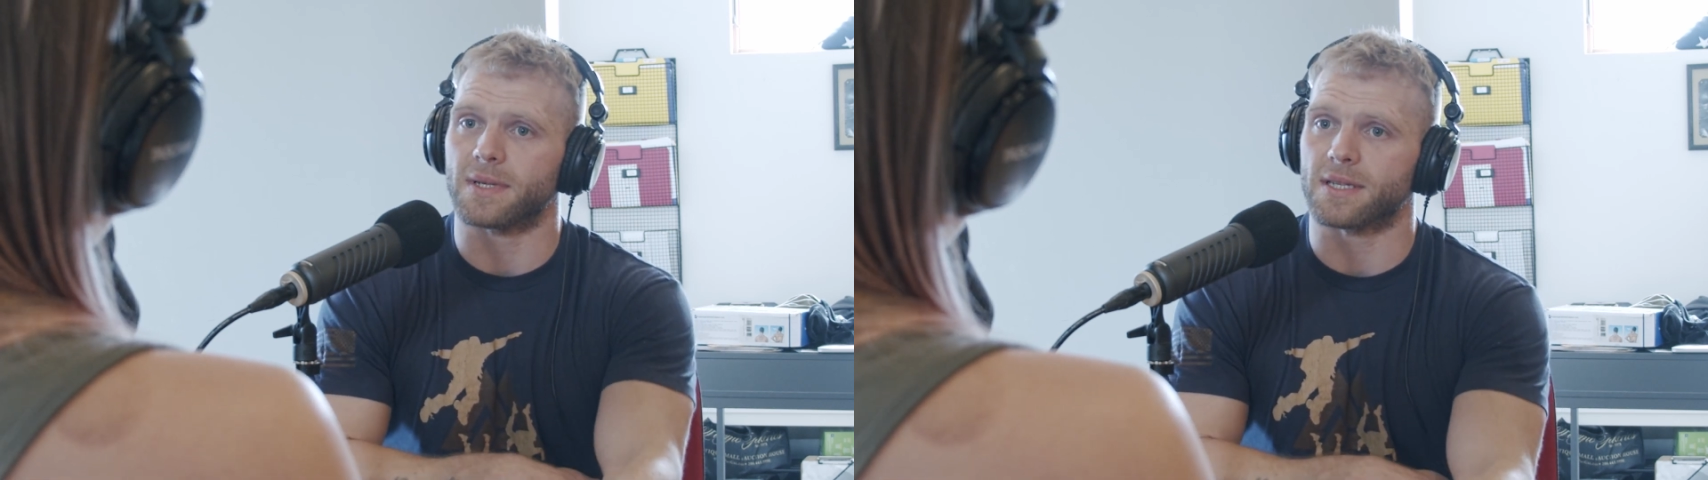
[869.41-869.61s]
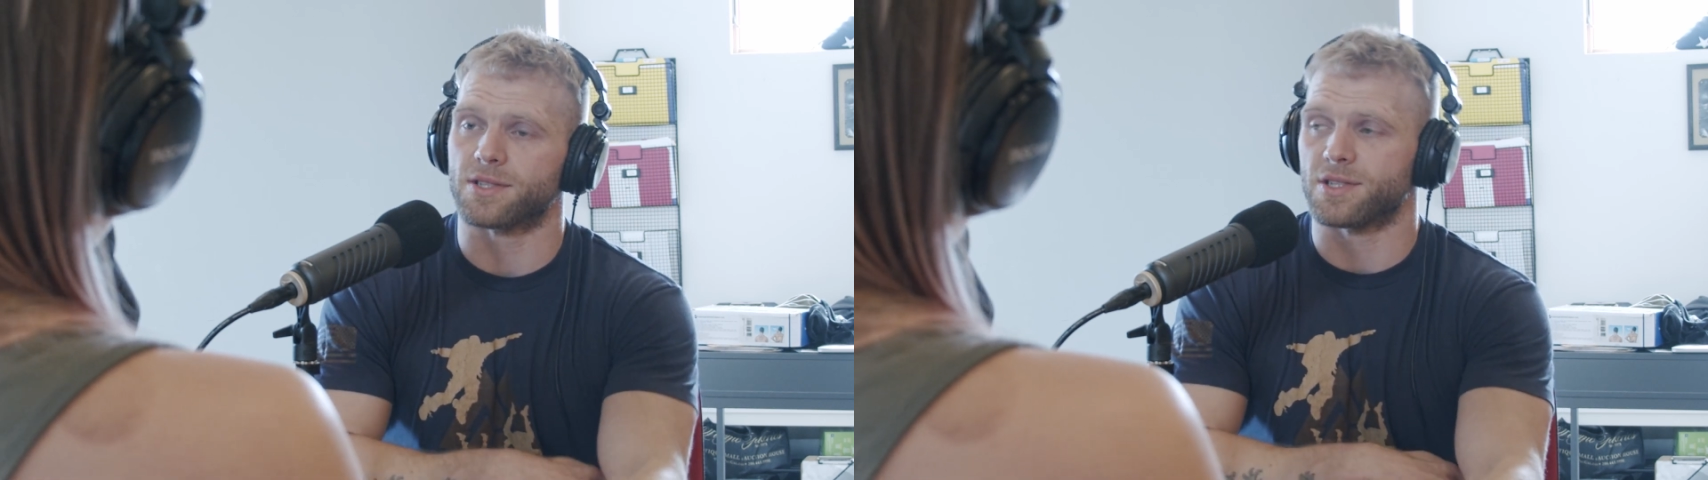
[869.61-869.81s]

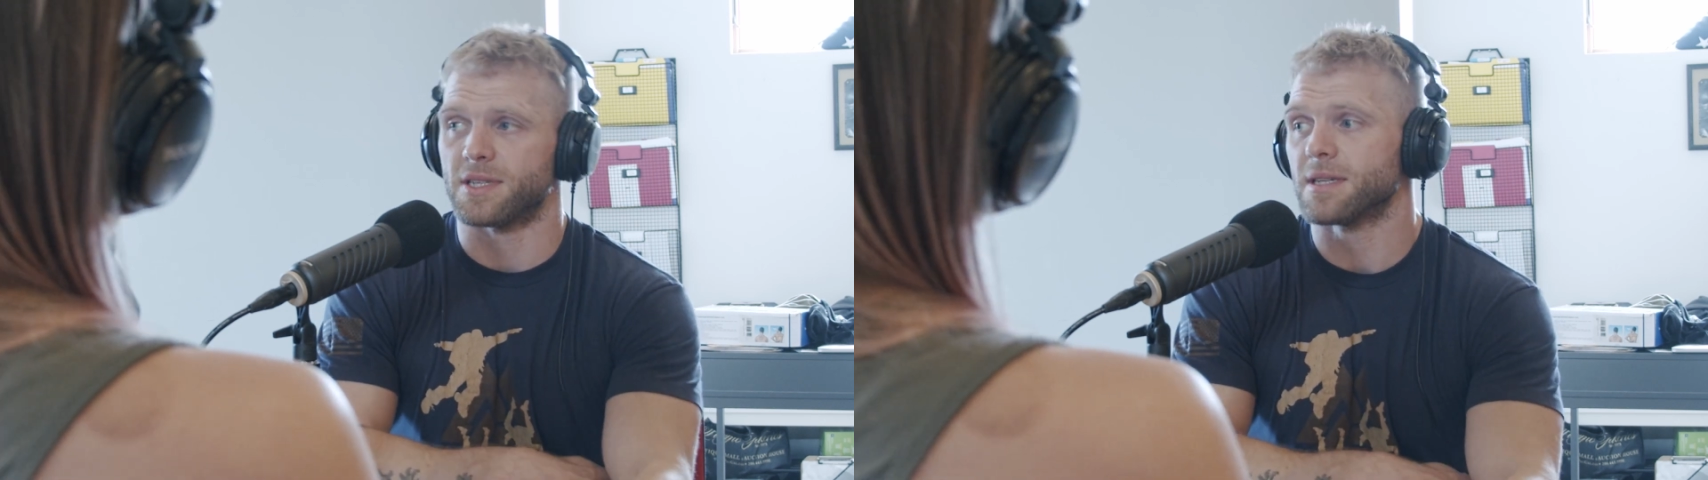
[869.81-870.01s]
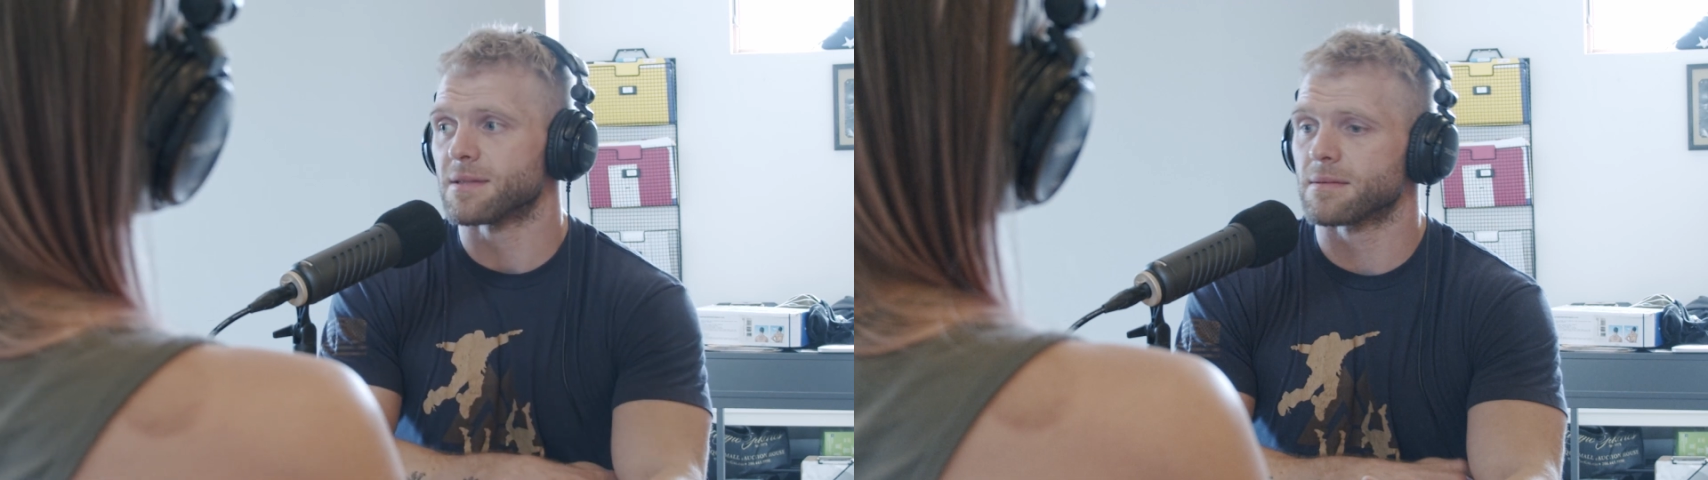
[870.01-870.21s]
because
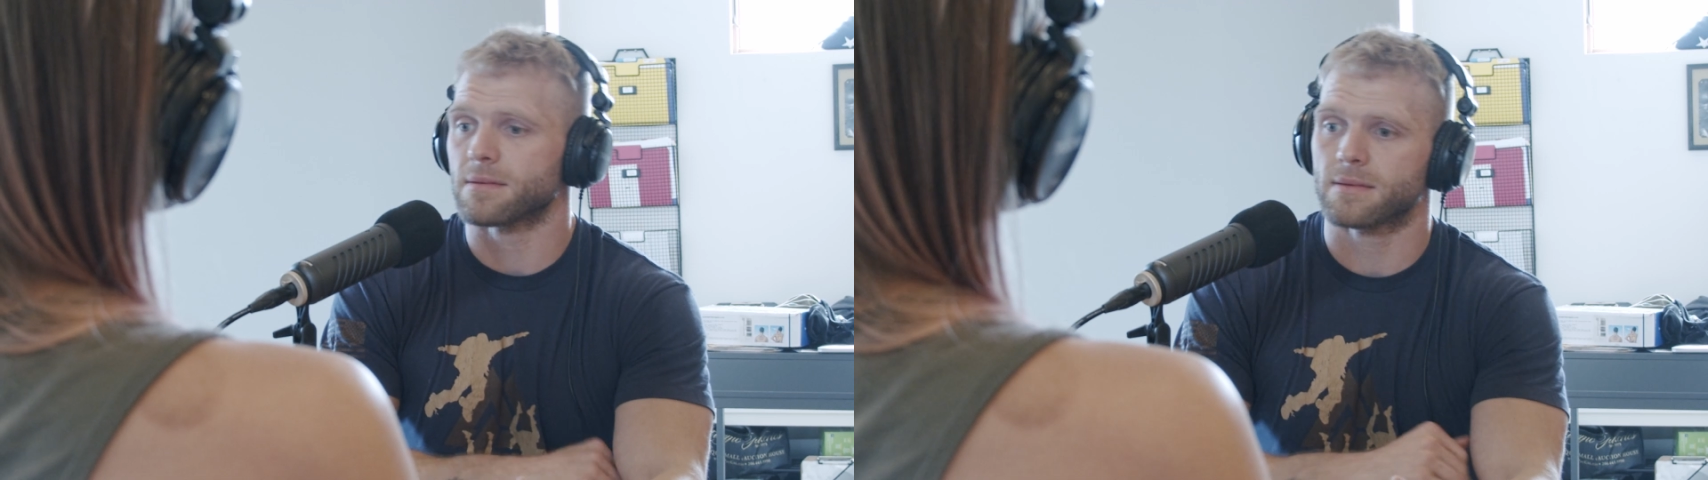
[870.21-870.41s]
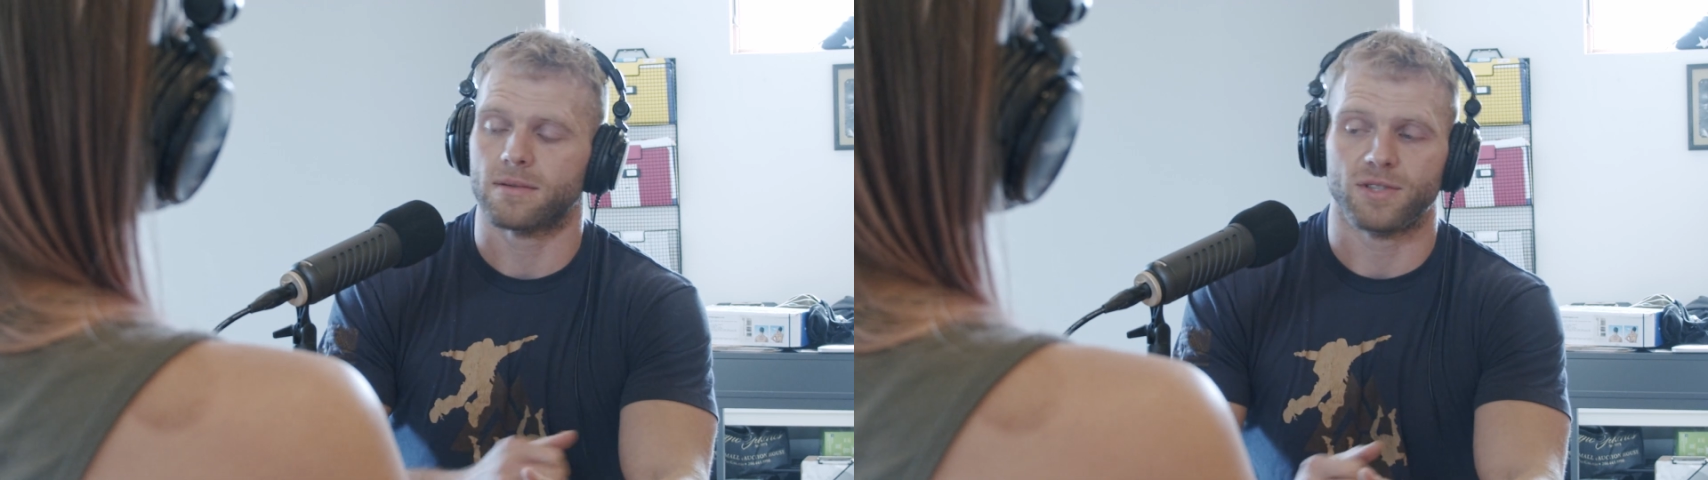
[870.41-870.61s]

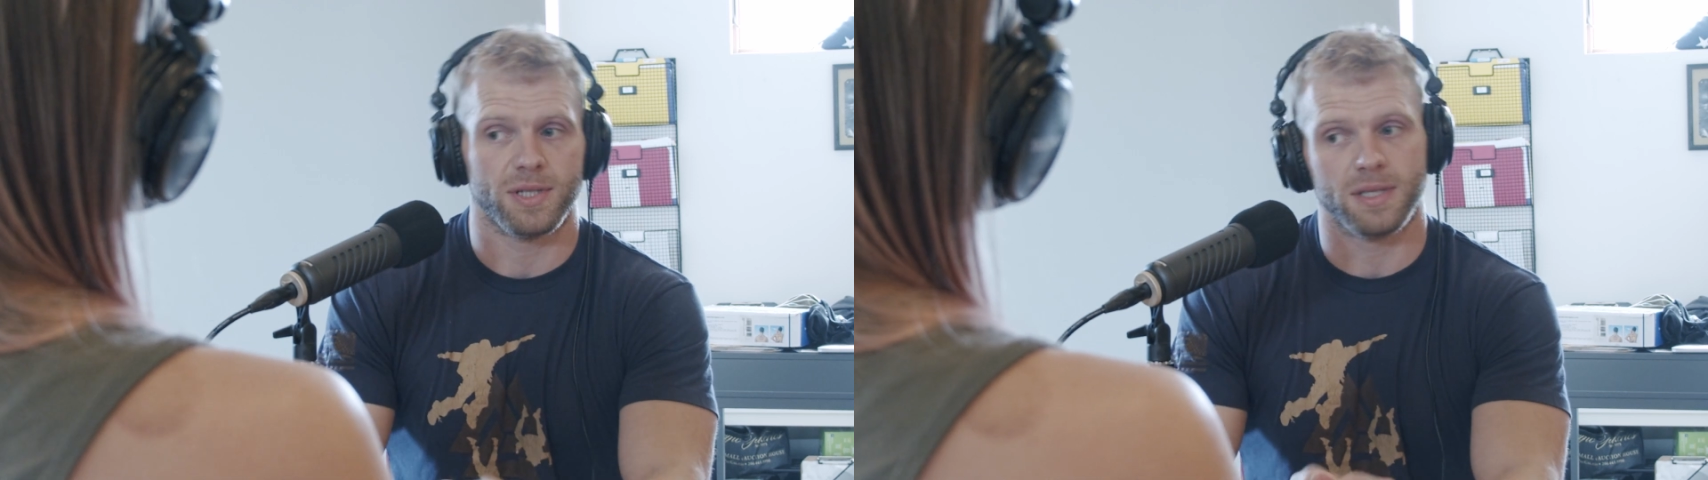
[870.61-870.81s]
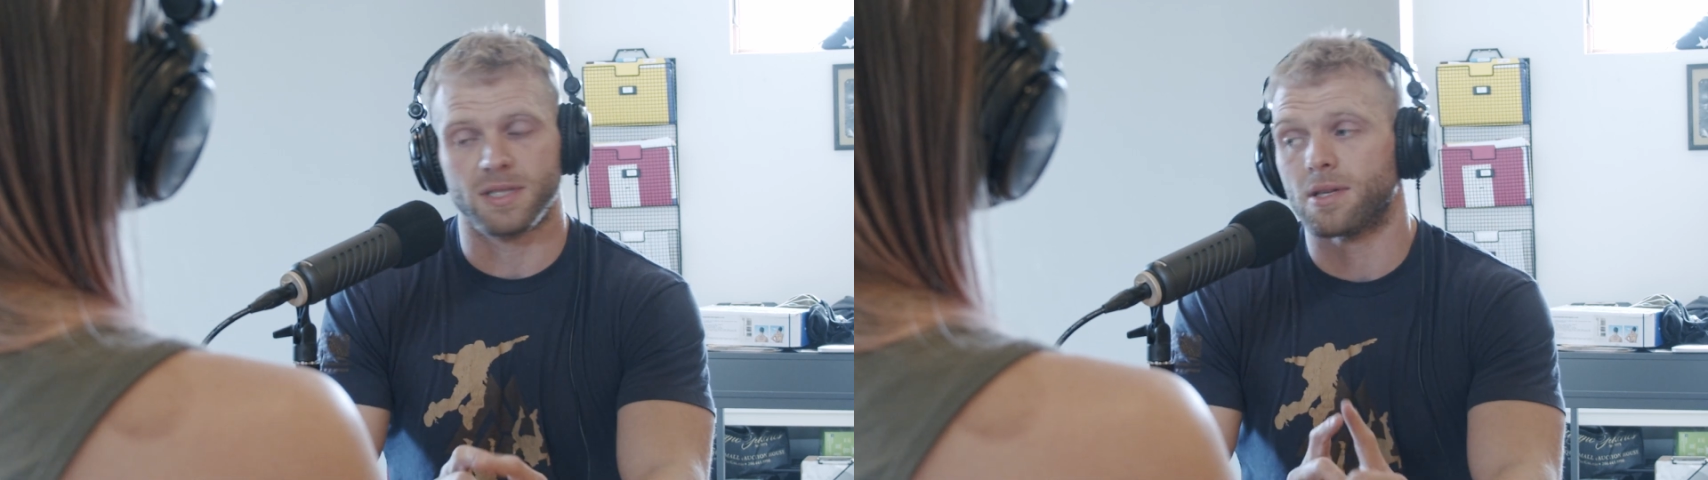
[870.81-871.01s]
she's